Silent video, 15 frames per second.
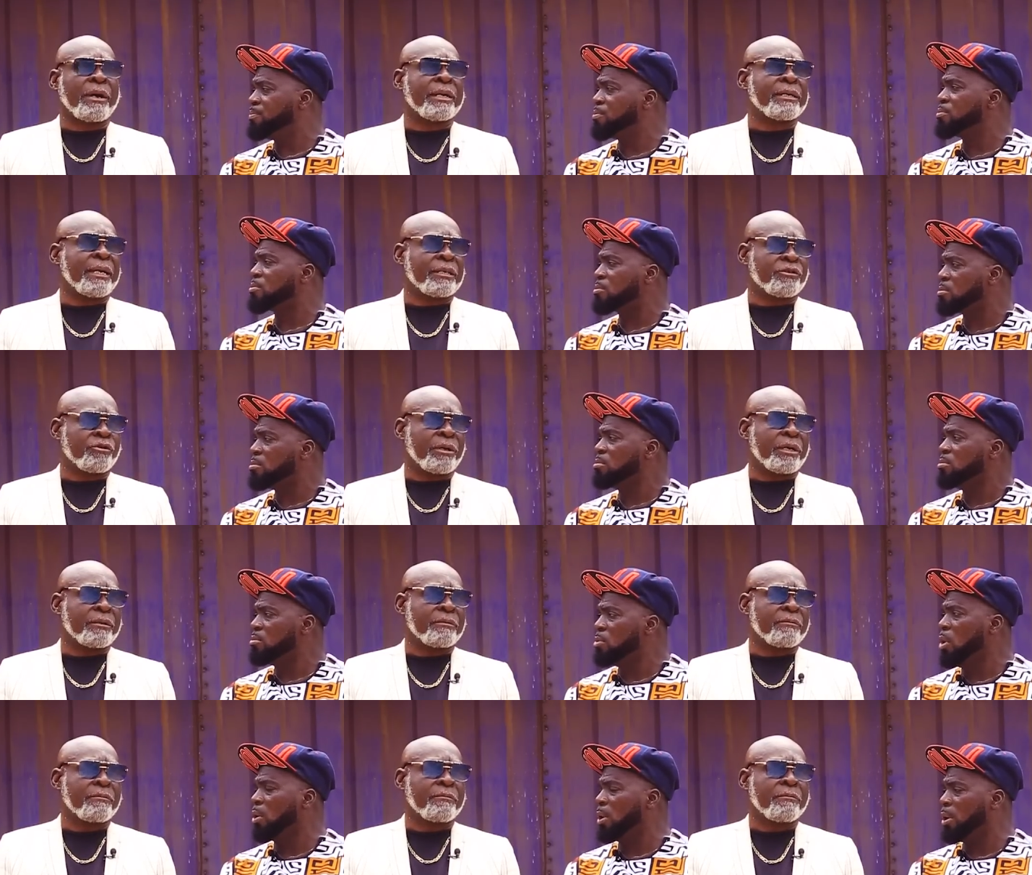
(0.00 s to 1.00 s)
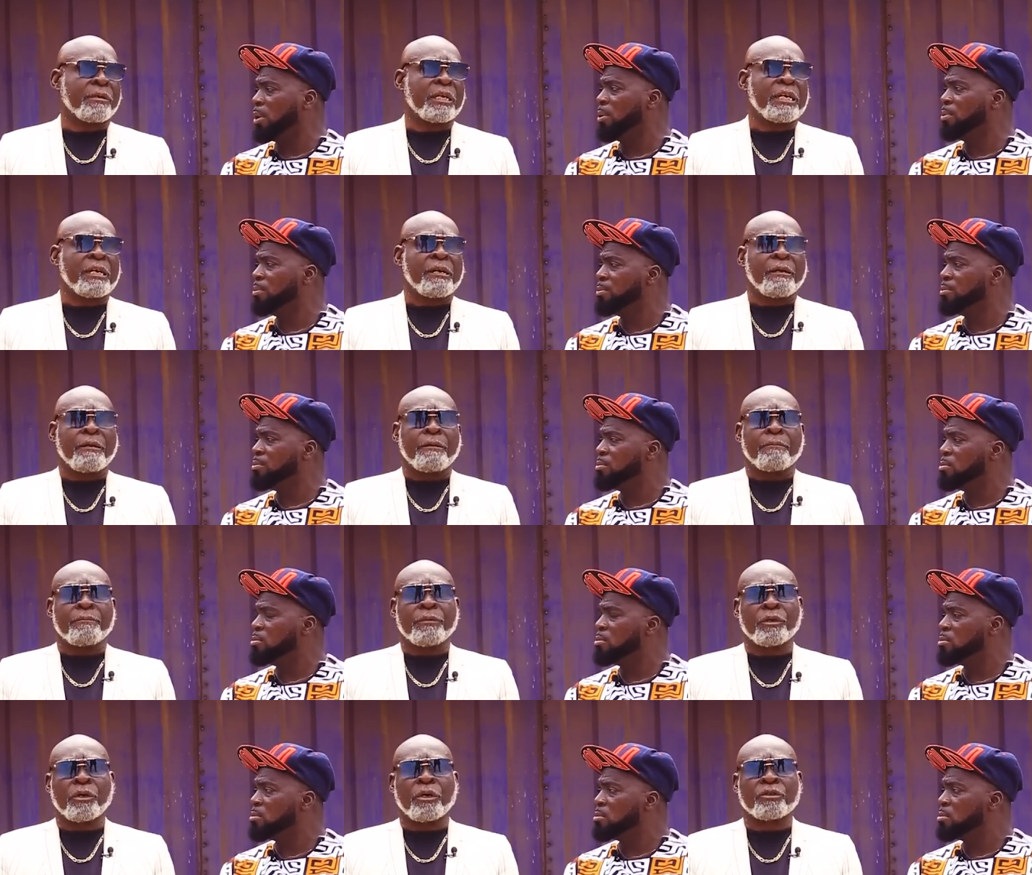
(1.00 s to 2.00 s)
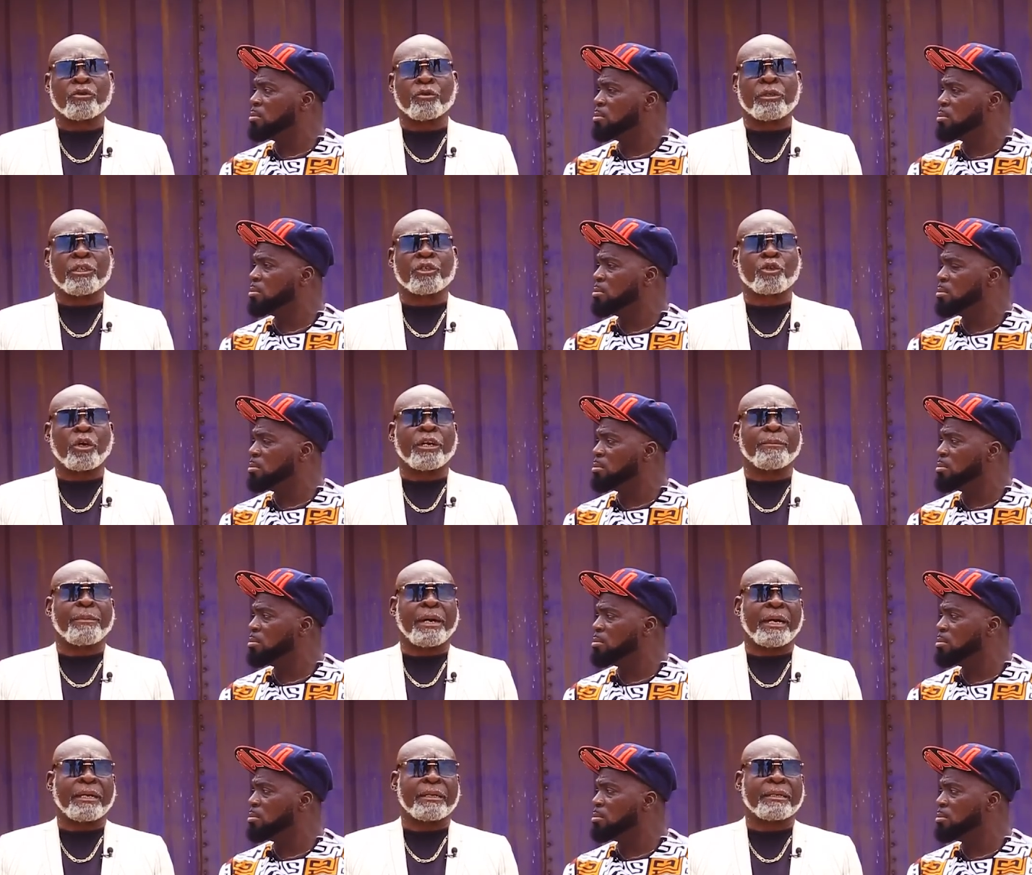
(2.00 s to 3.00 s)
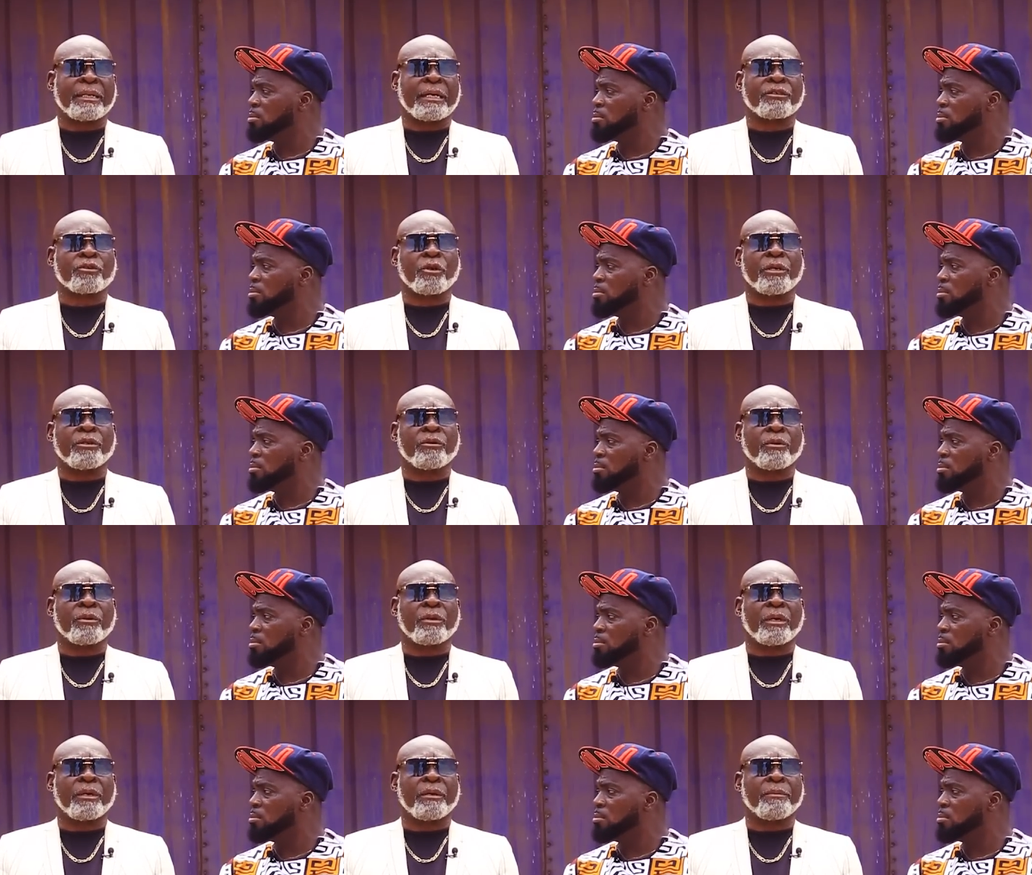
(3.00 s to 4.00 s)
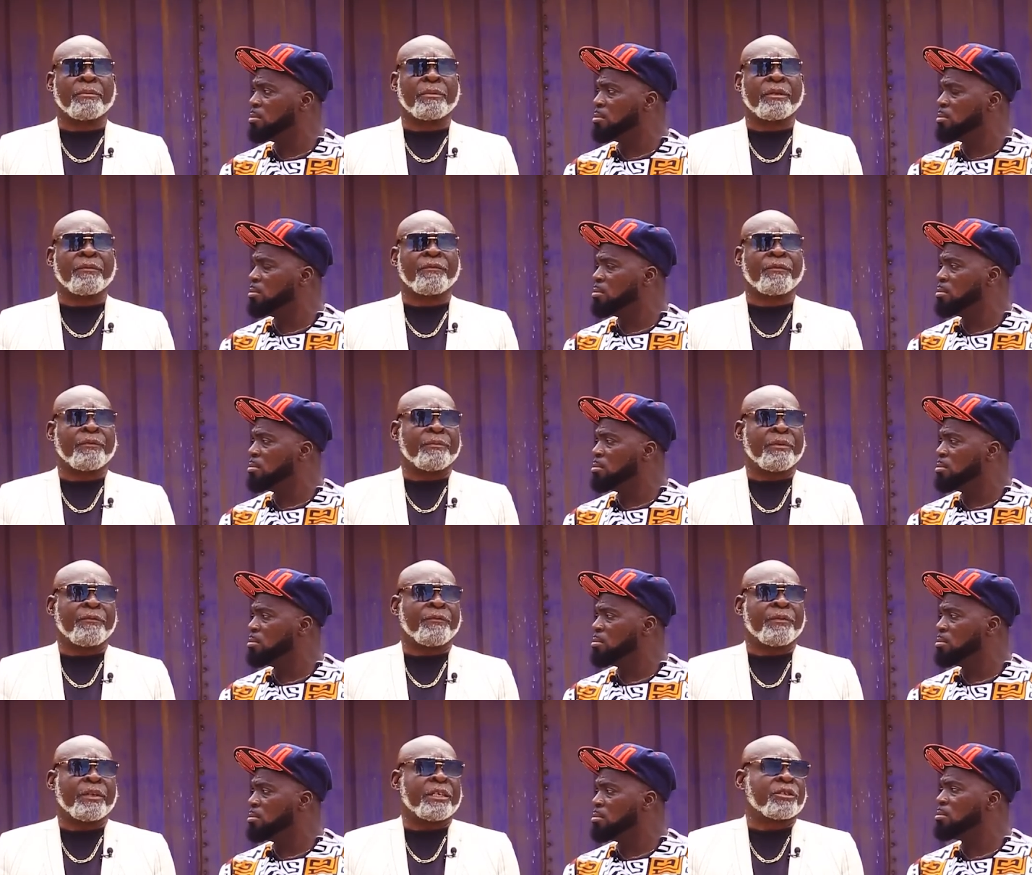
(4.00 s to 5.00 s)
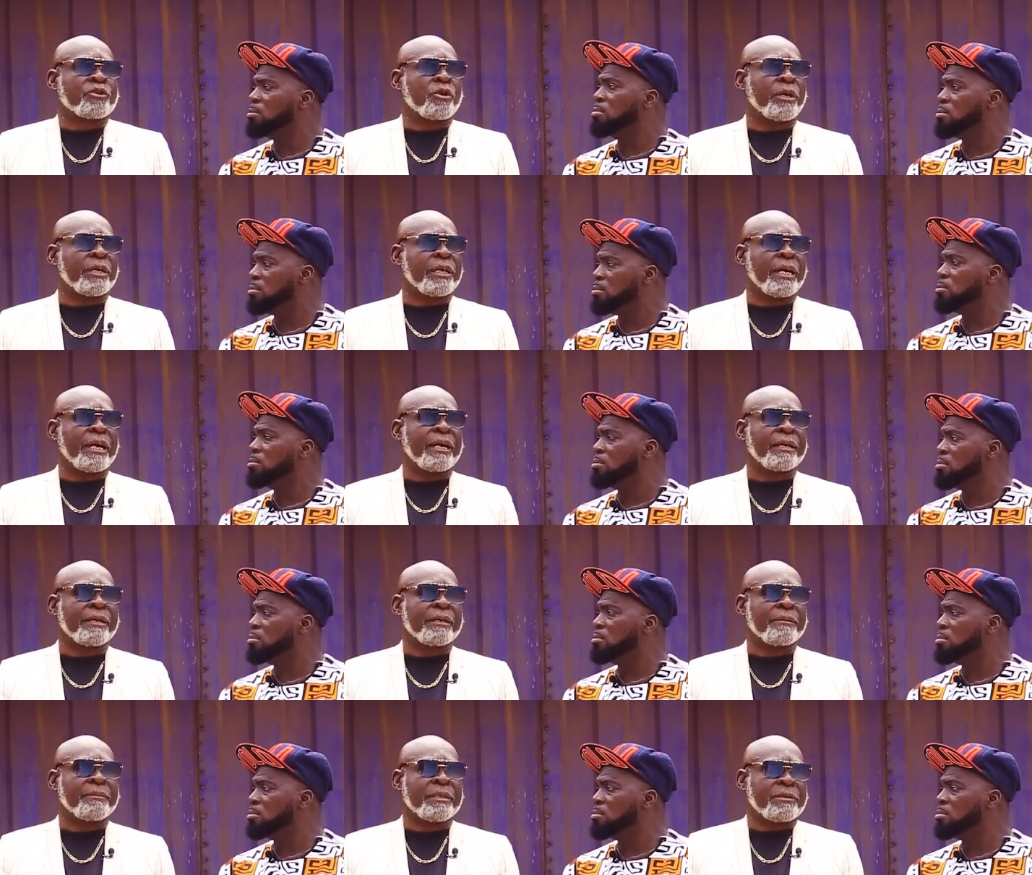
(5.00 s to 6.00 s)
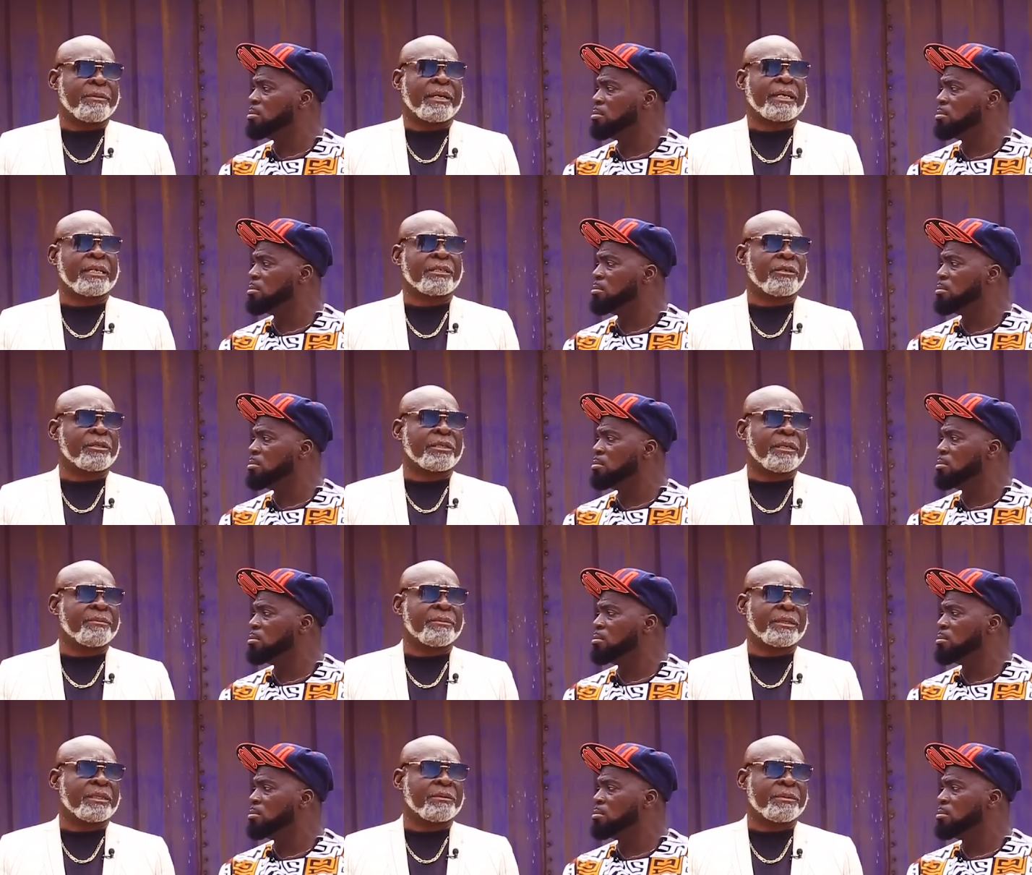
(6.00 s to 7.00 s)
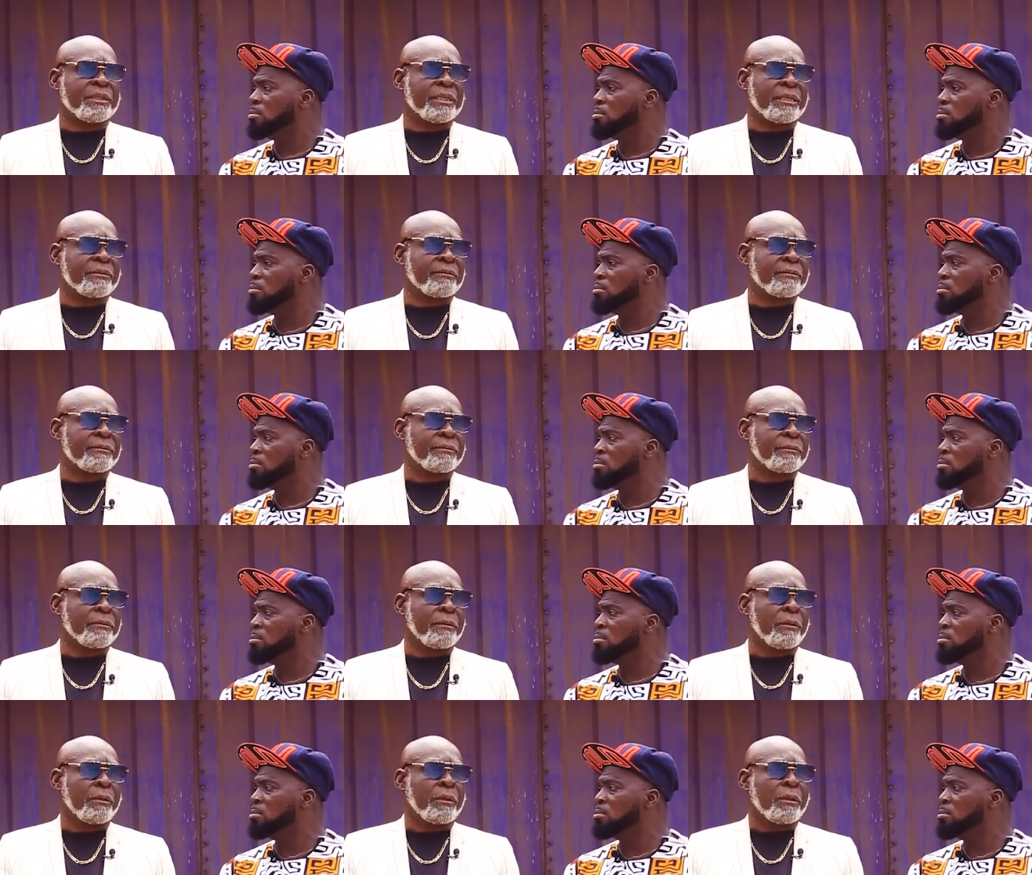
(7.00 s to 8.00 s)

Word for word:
Speaker 1: quite natural. Okay. Because with the story, but now story, you know, me me feel story now. Make me catch yourself, mean to me. Mhm.